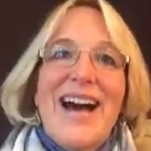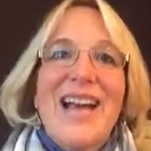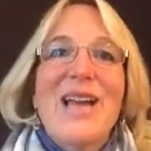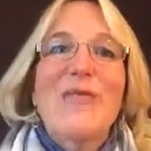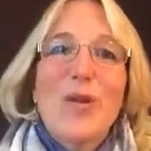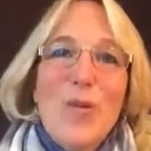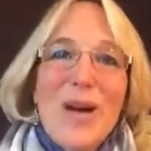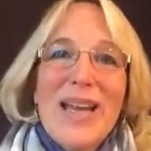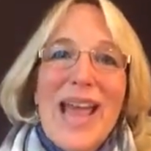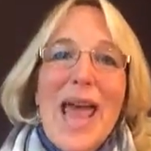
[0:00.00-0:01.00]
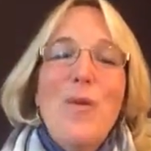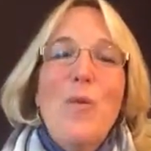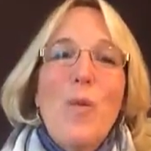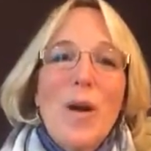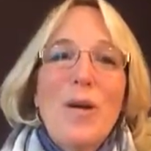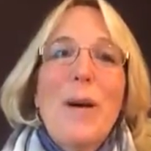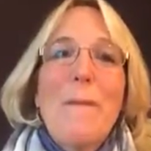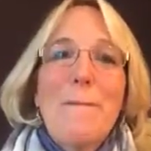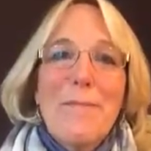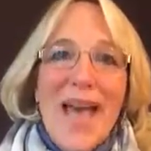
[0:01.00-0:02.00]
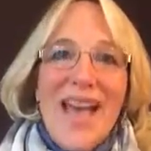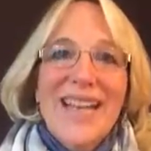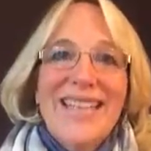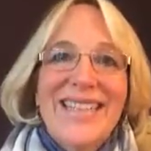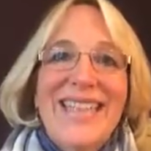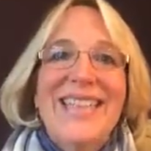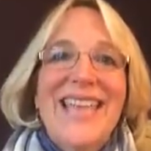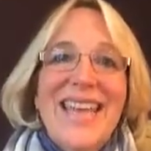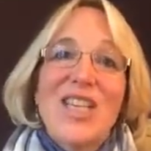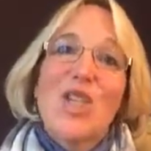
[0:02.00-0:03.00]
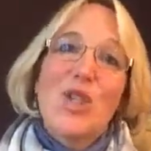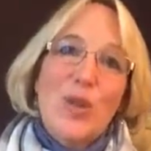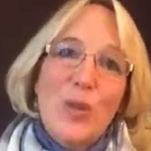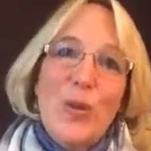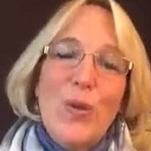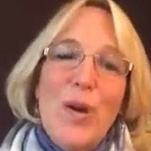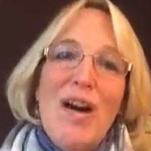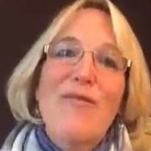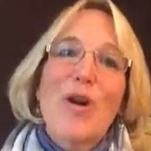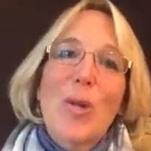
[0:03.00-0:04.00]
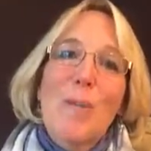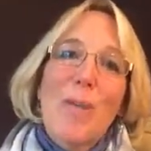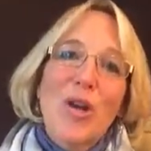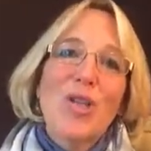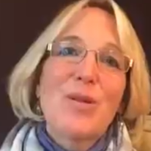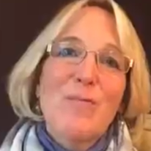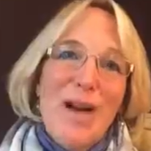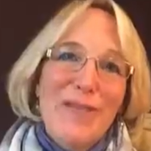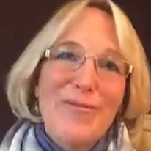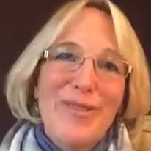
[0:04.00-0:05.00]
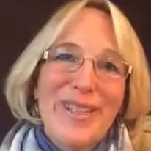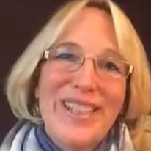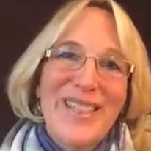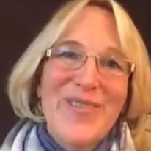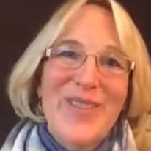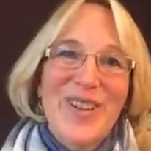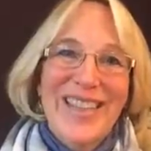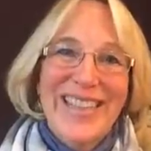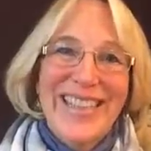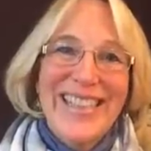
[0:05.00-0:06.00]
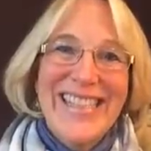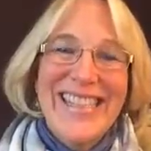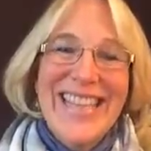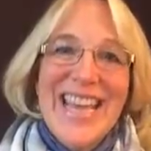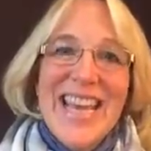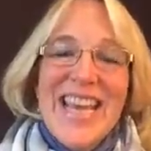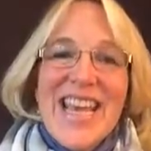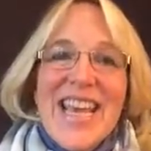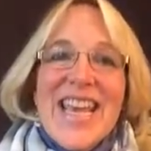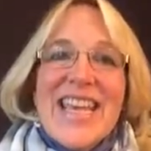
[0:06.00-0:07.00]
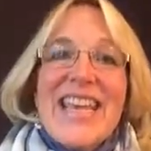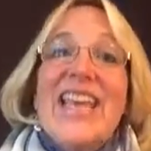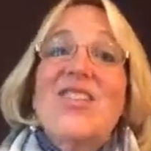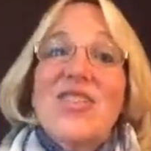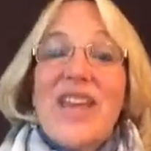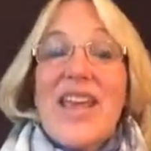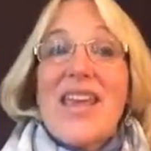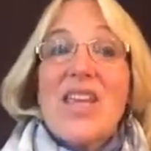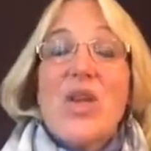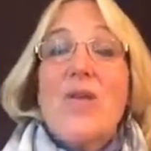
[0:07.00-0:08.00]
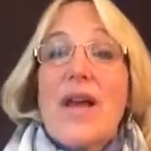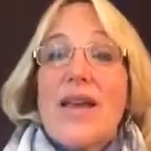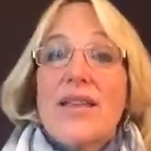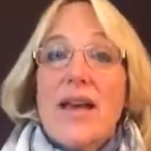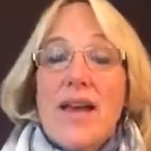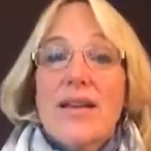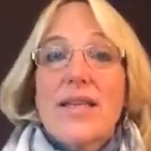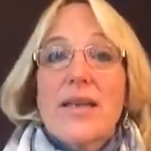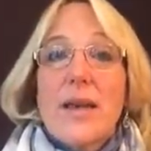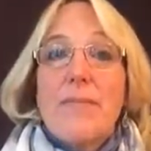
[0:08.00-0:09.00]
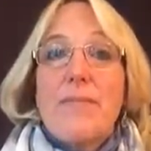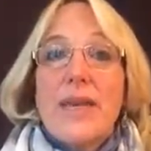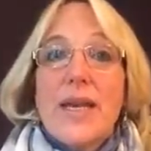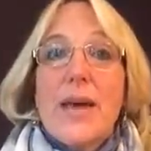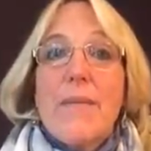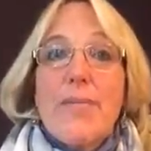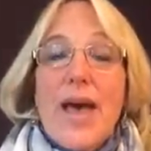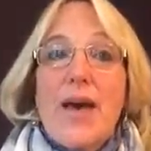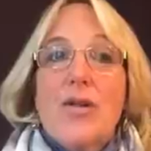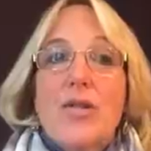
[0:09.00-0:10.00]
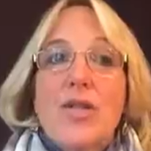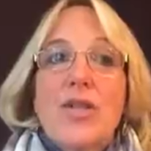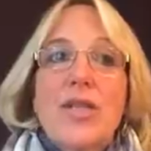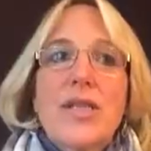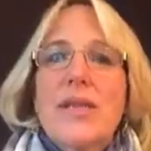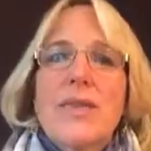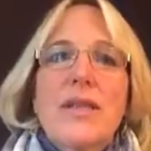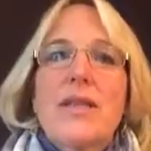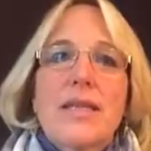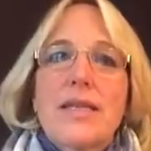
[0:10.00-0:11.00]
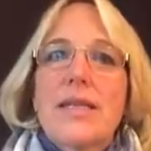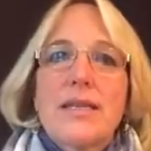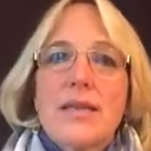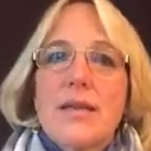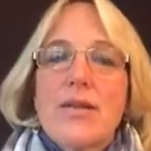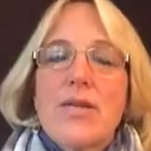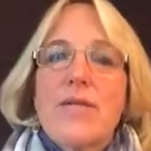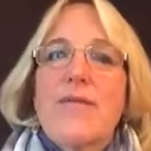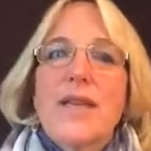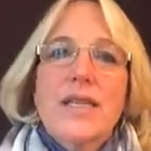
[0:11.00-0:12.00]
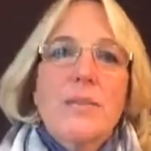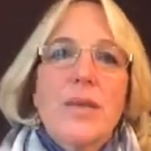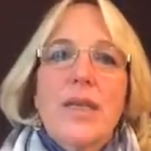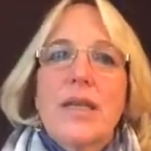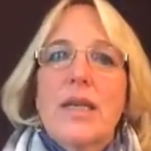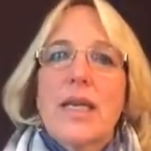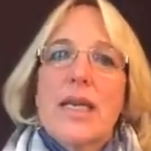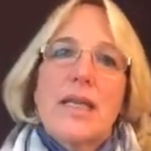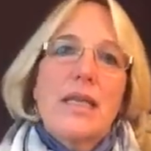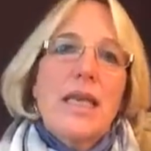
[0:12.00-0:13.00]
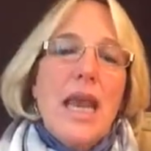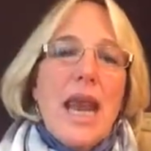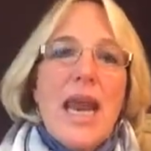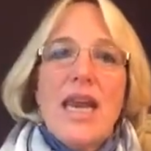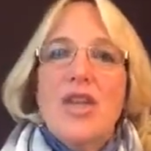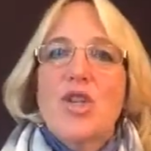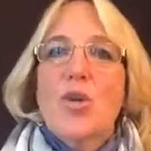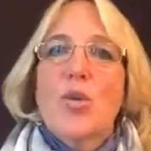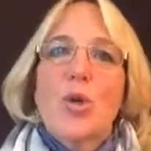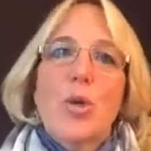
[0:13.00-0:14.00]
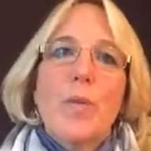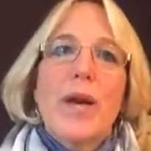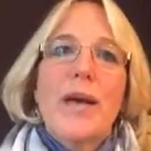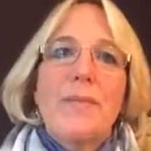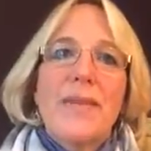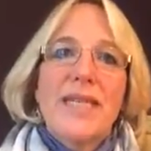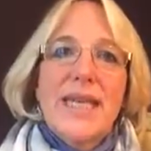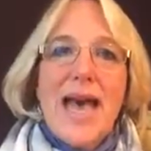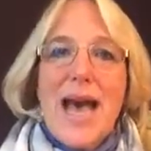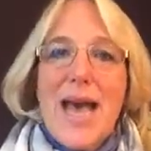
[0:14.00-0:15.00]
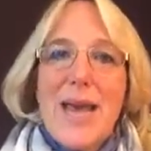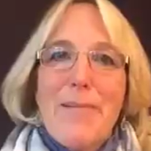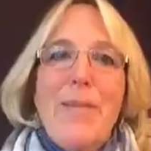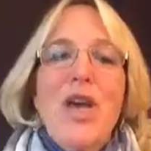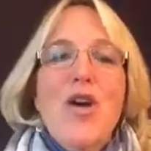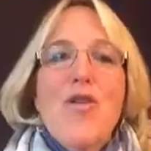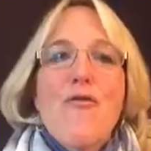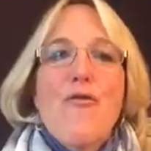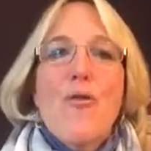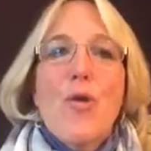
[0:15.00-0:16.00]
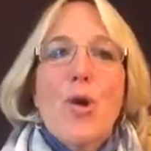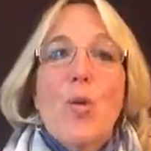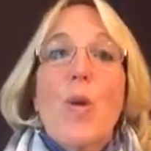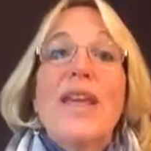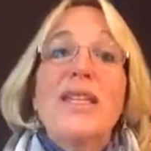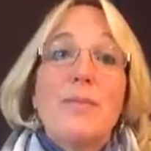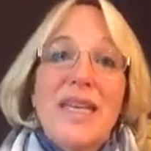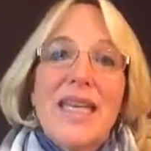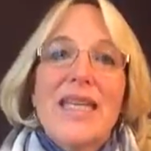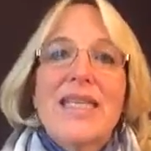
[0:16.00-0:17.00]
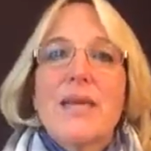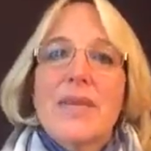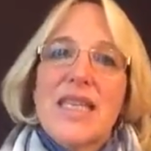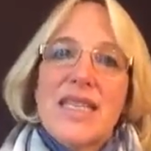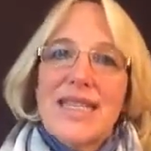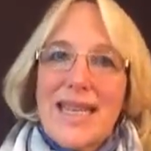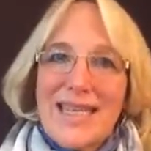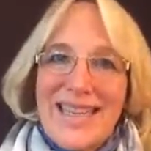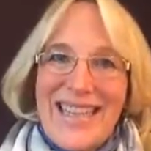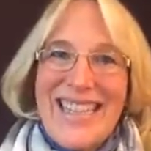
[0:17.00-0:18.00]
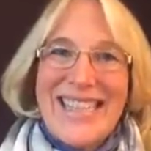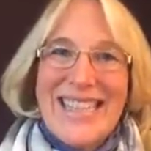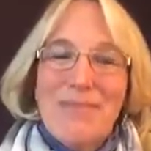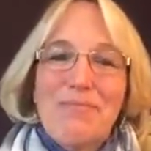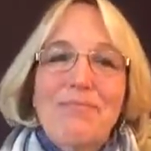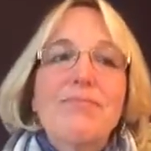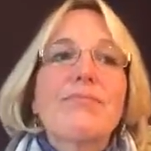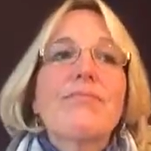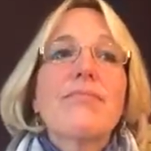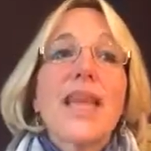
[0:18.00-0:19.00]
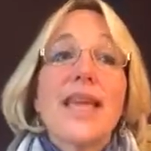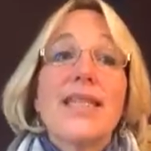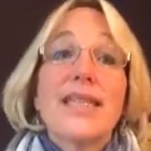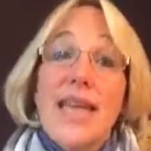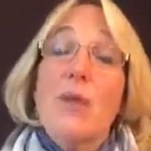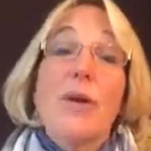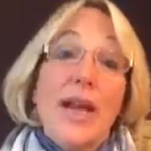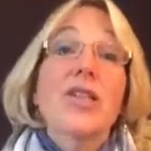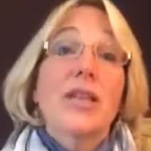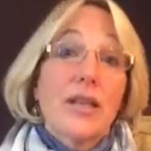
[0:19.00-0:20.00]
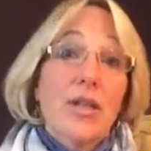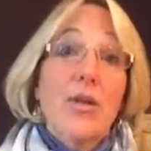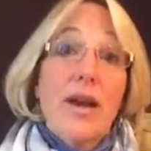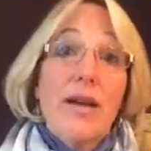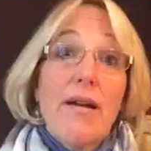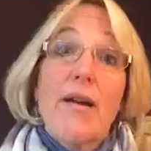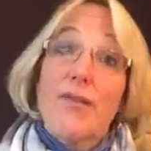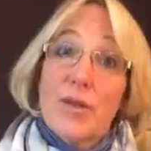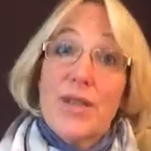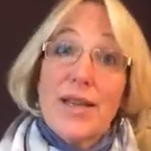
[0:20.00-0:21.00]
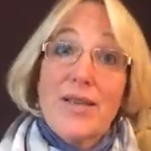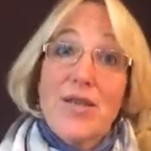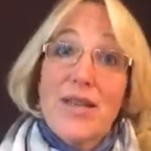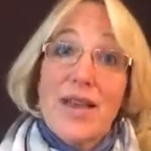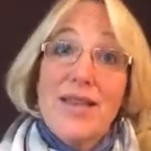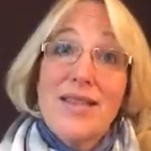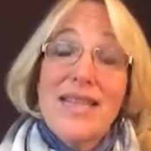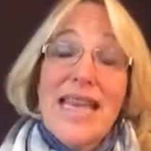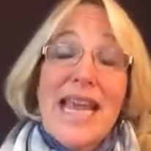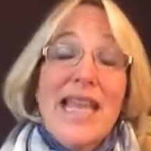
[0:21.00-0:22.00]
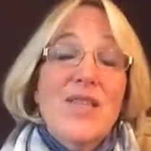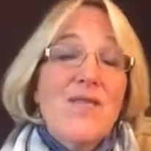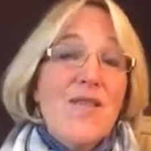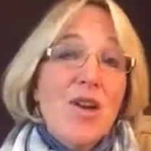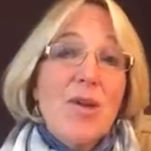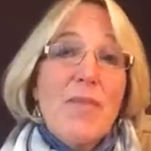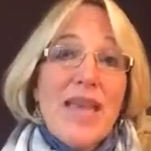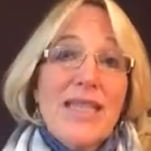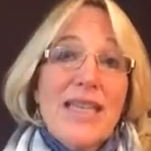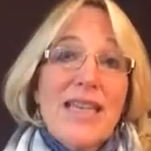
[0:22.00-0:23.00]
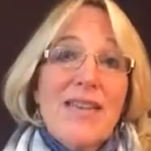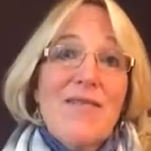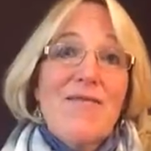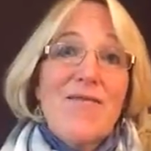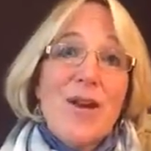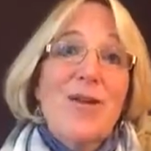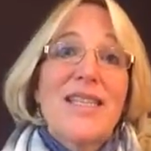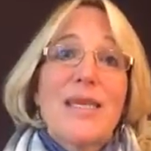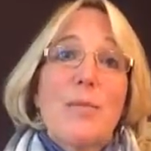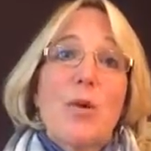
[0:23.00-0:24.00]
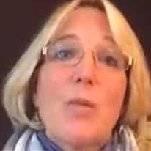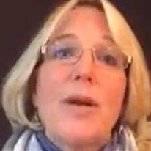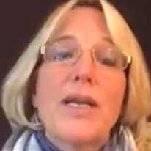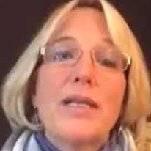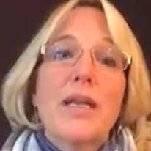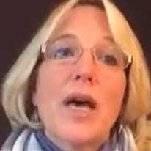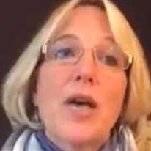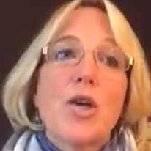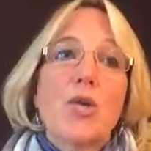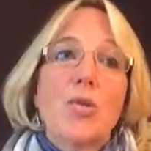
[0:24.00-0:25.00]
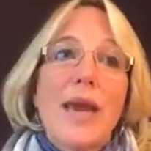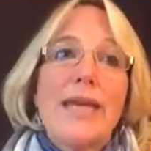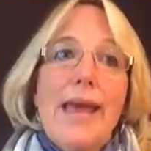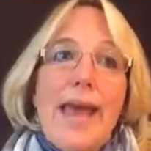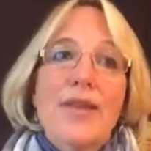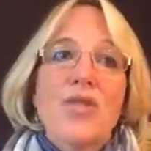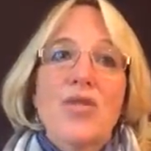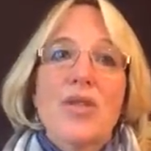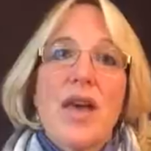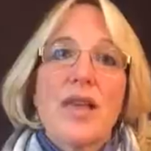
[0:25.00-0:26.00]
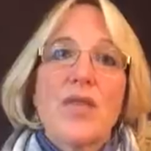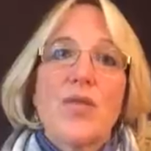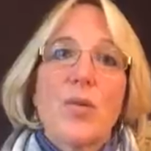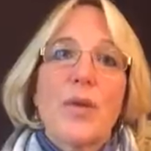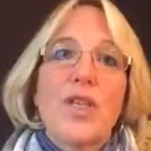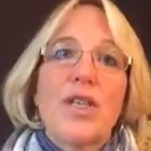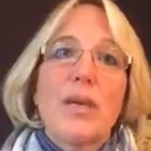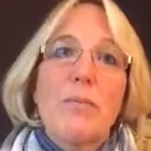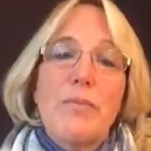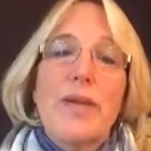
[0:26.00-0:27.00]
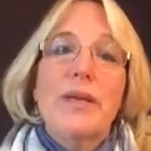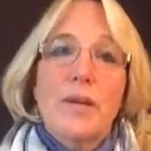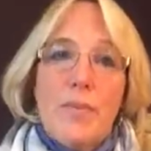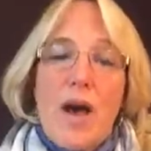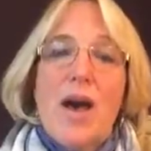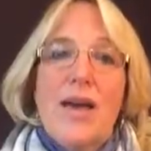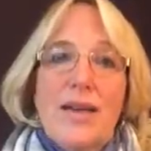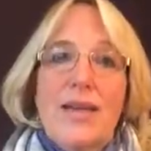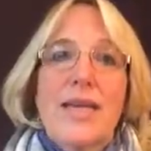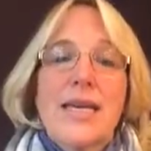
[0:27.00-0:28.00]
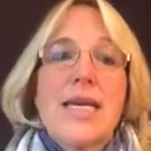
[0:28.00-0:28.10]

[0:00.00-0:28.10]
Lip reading: Hi, everyone, and welcome back to day 2 of our March Mindfulness for Kids. Yesterday, you and I talked a bit about just some of the things to consider: the flexibility, the age group, the time for when to begin some of these techniques. And today, we're actually going to try our first exercise. It's very basic, very simple, but it's a great exercise for which you can build upon it.